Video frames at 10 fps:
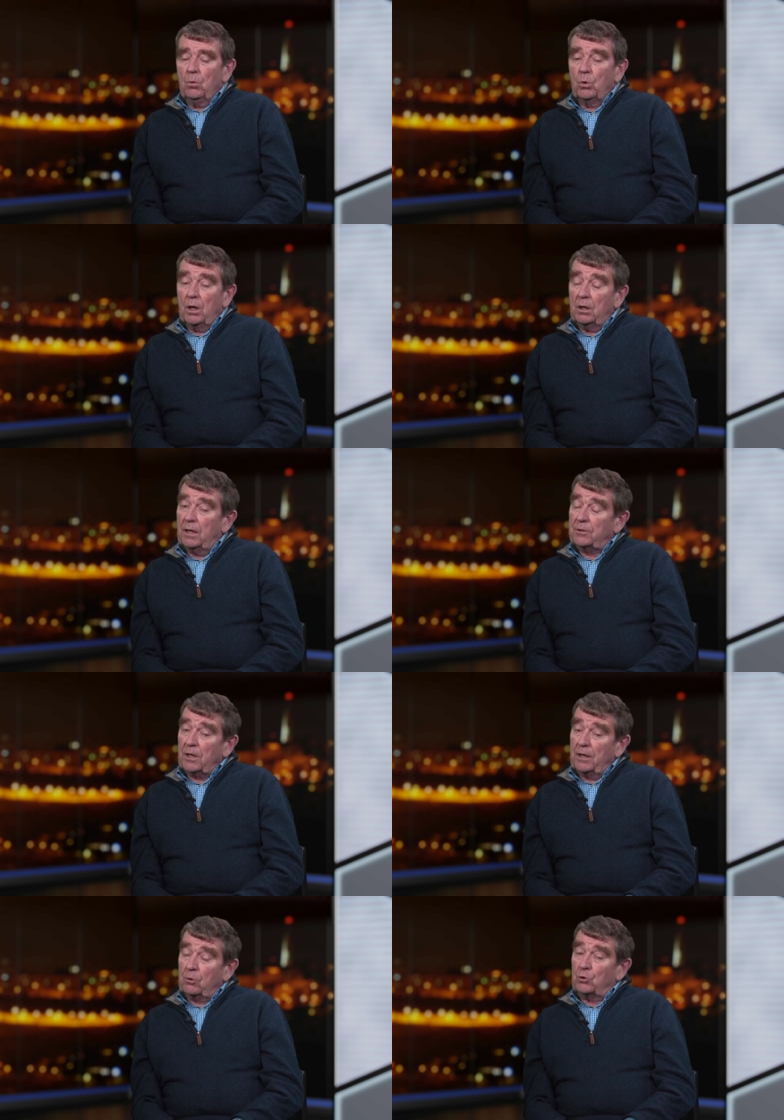Well, and,
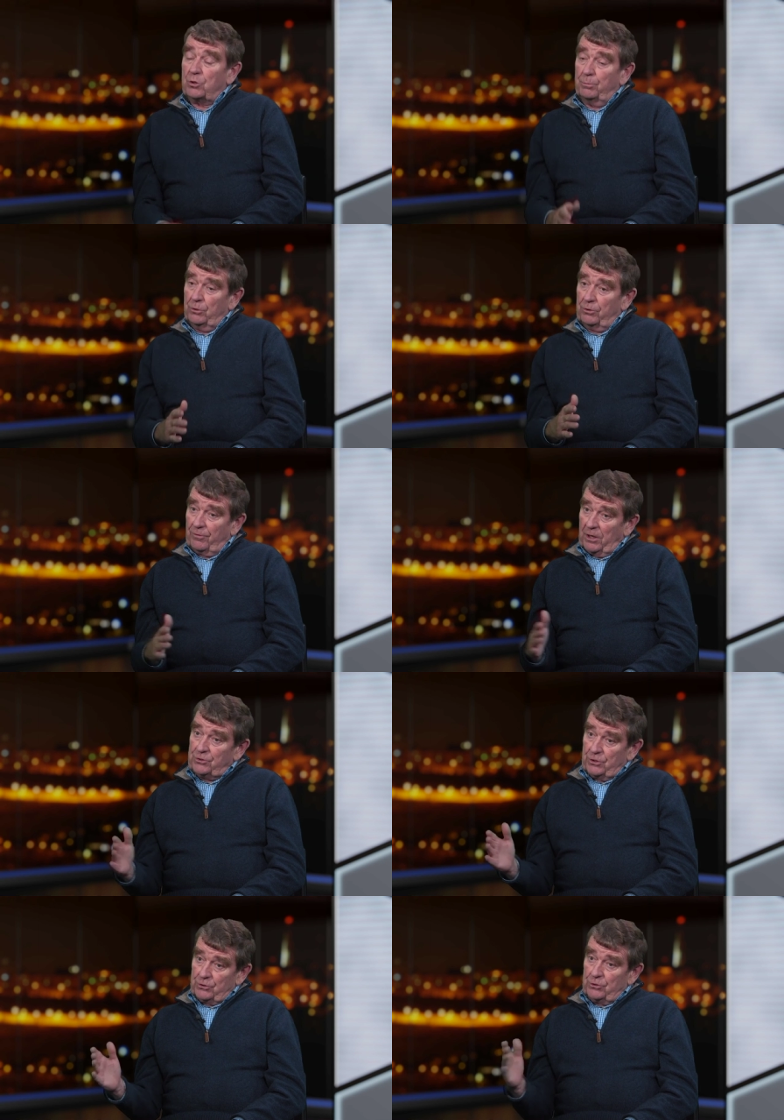and of course the birth of
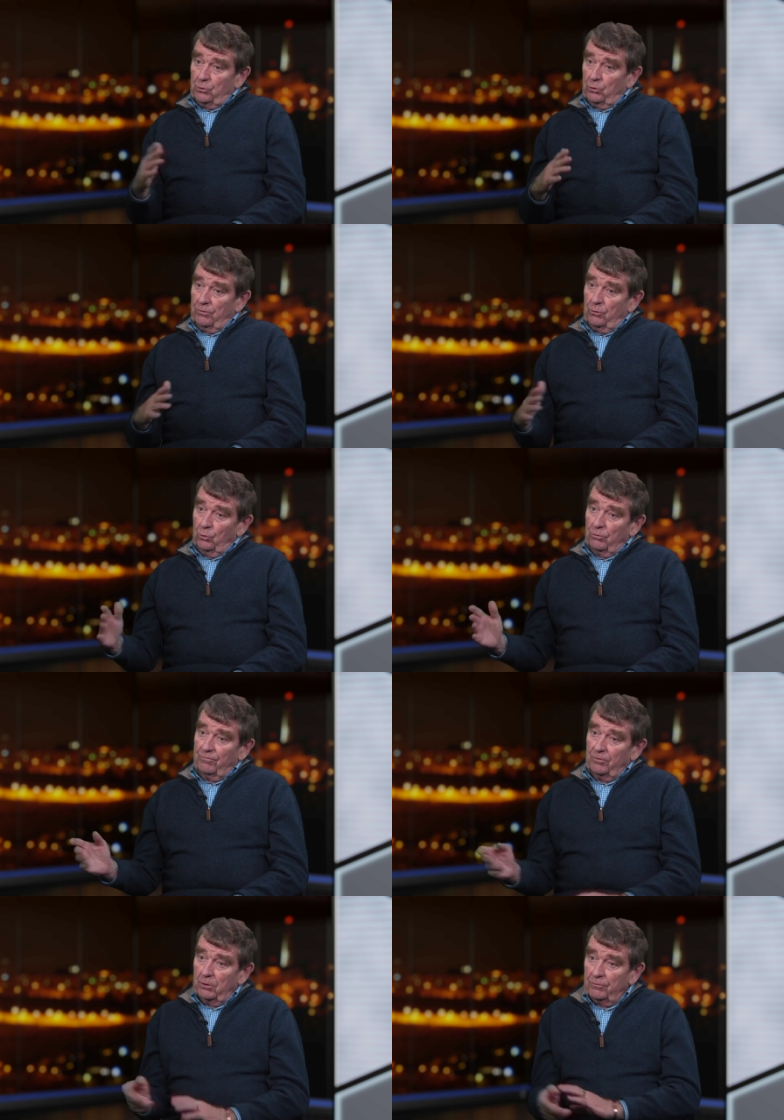ISIS and all, all
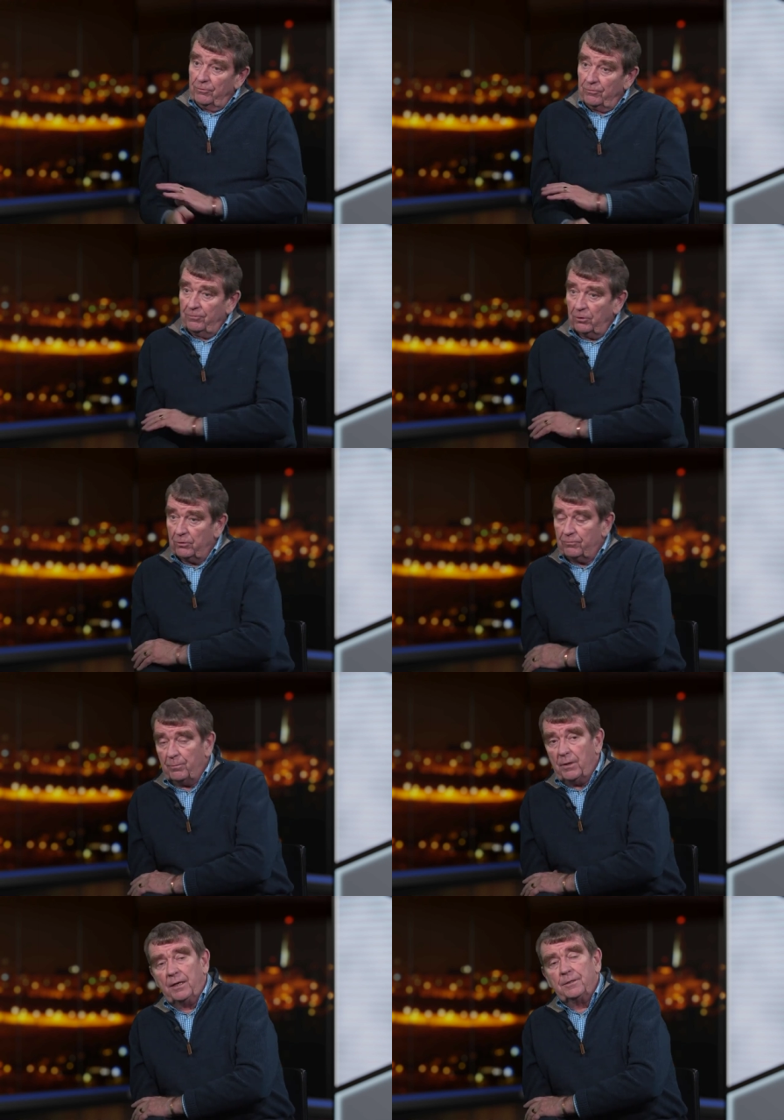that followed
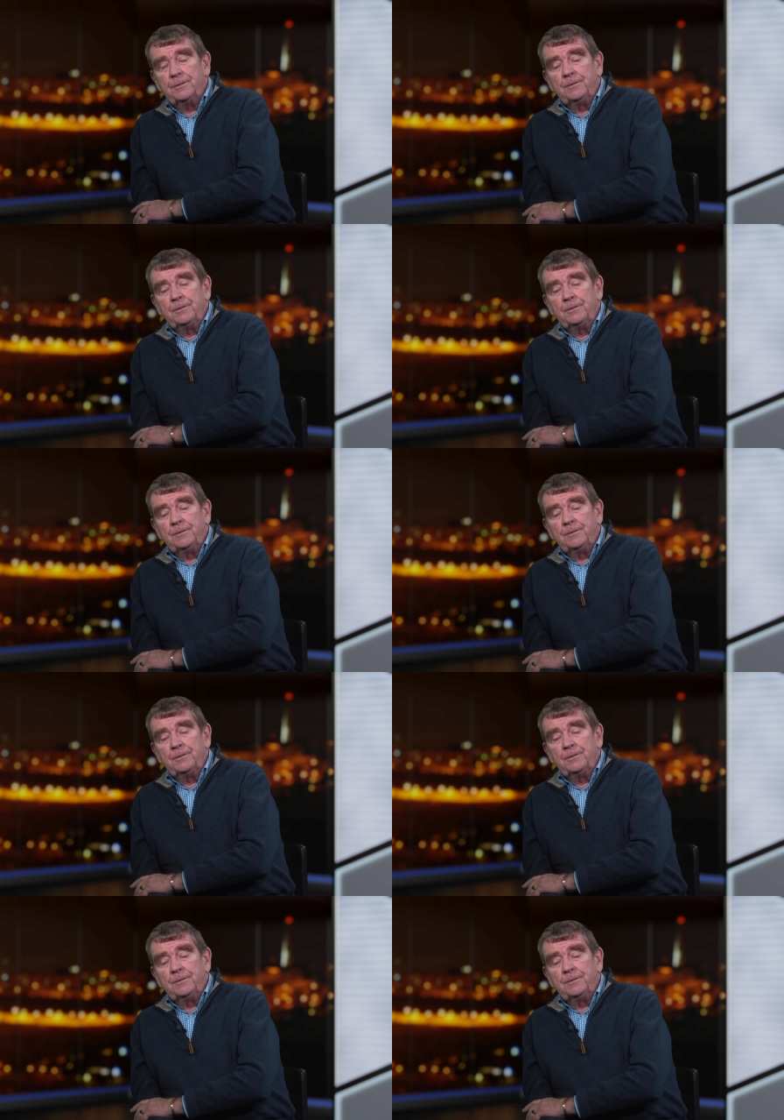from that.